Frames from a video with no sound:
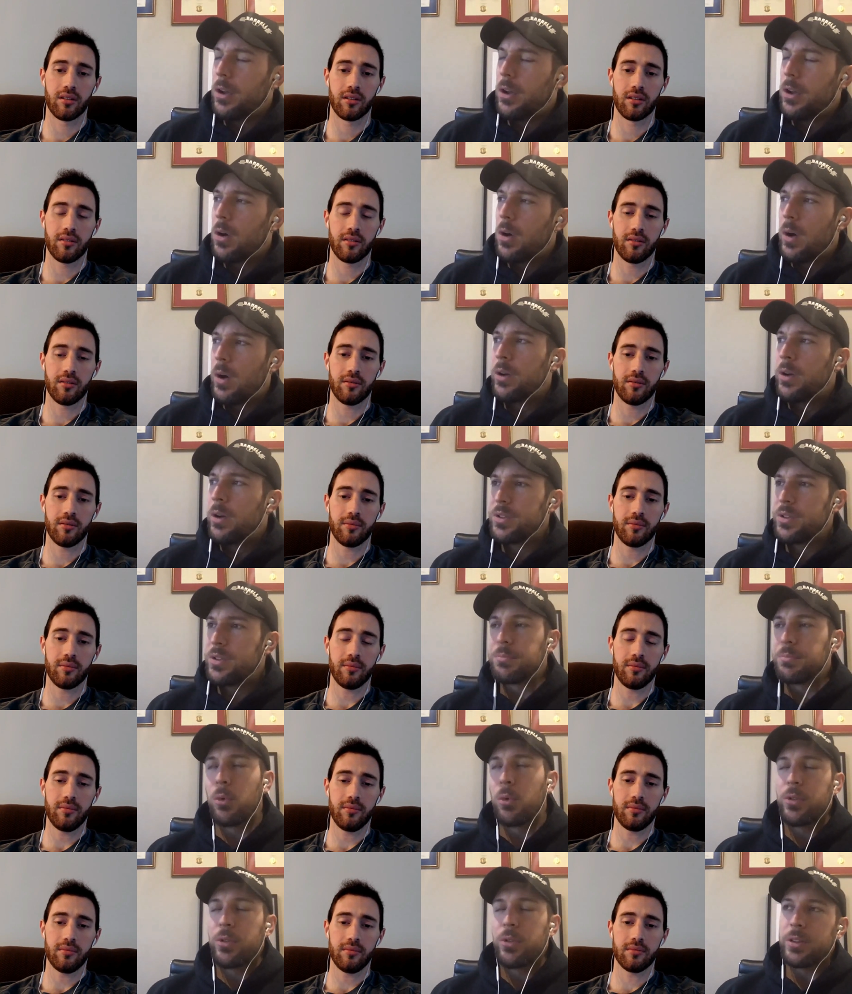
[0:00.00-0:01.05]
Speaker 1: No, I
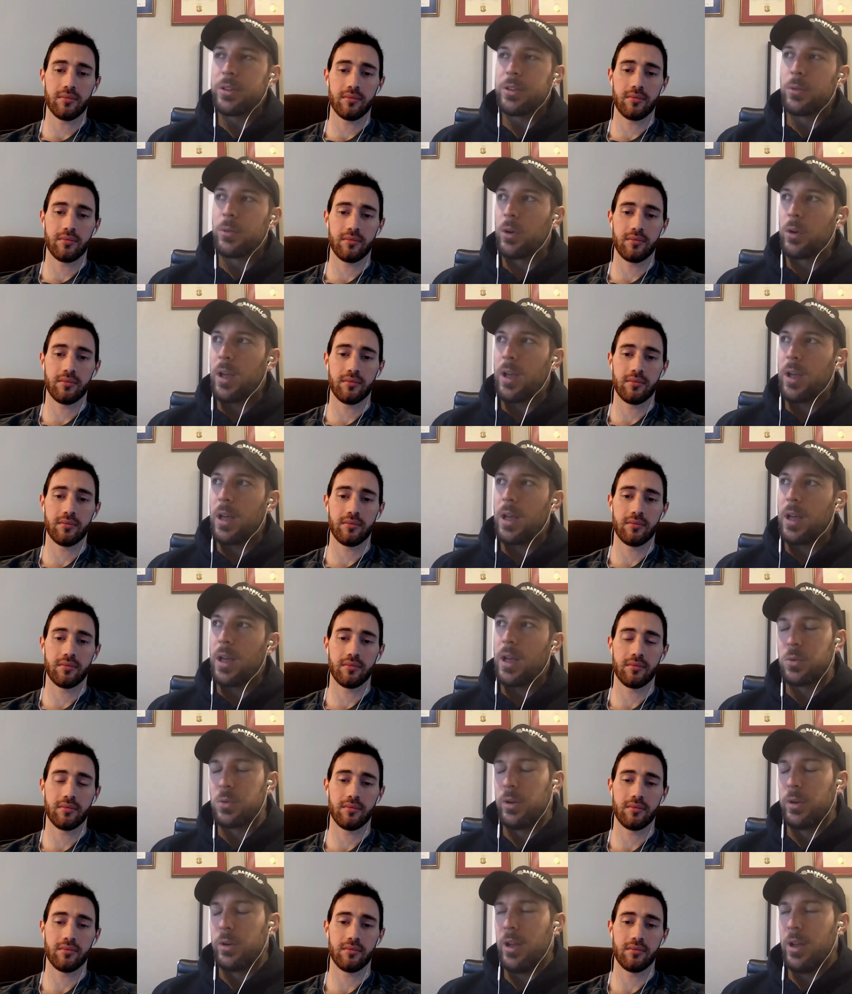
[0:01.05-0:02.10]
noticed more that the workouts
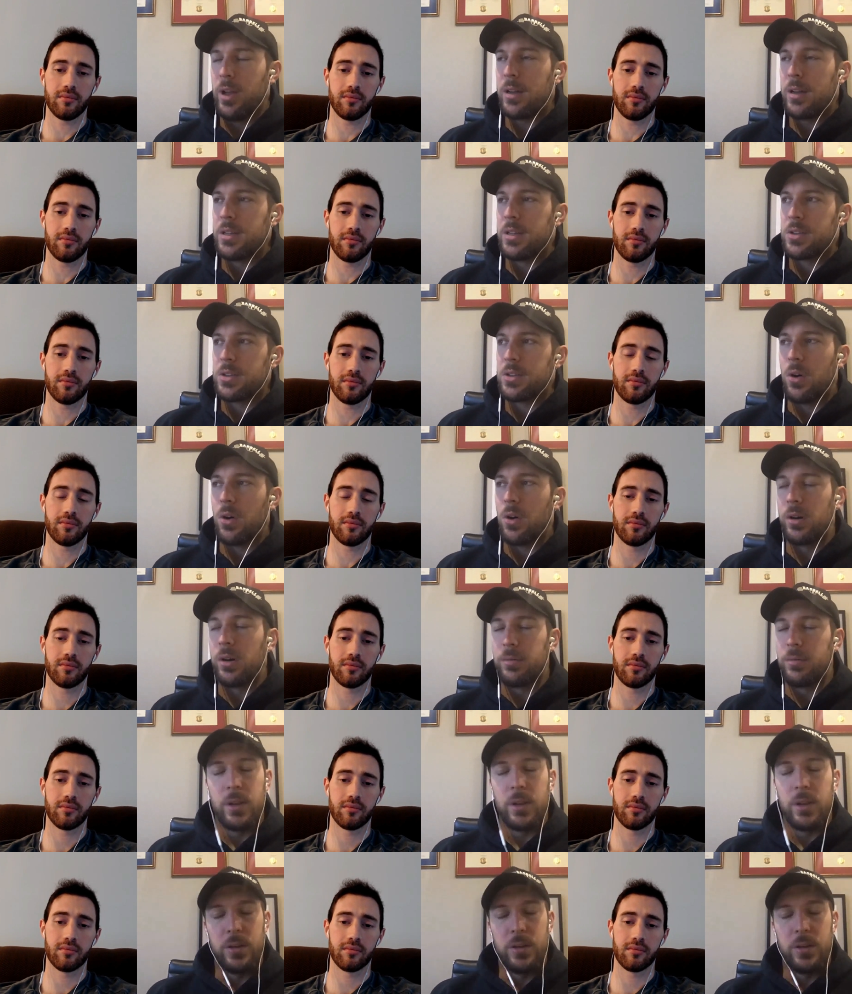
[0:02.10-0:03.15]
just were not as
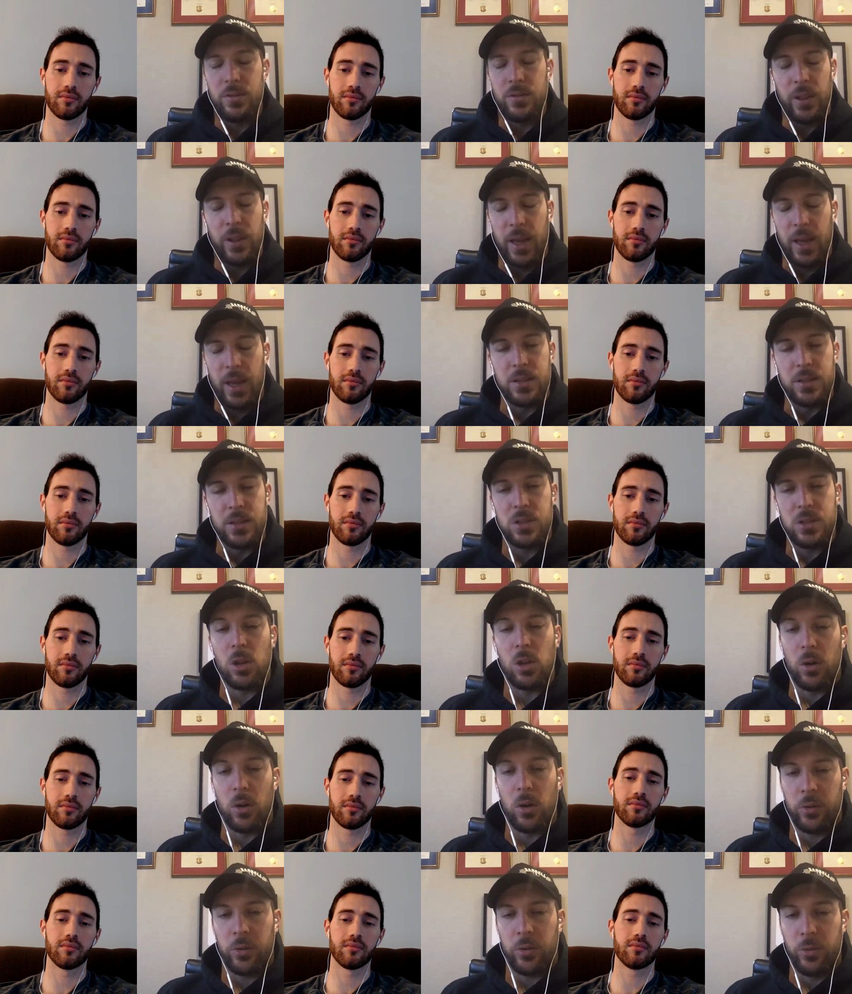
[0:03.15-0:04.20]
hard. I didn't feel like i
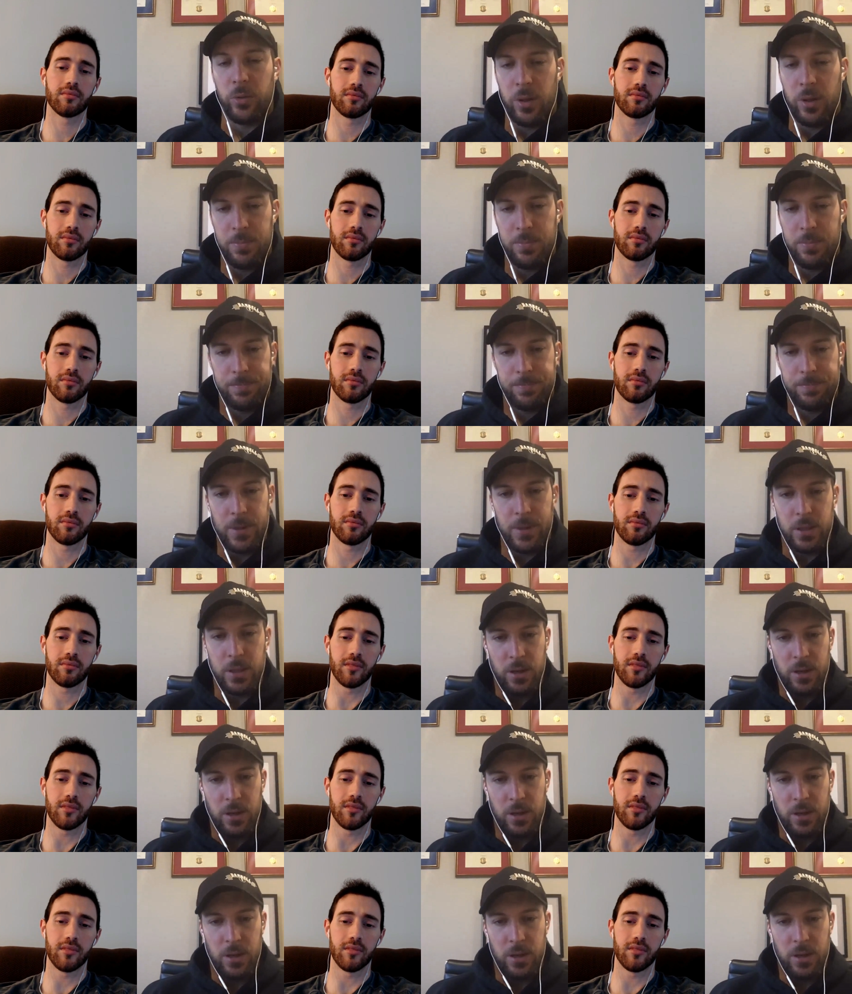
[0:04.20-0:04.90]
had slog through them.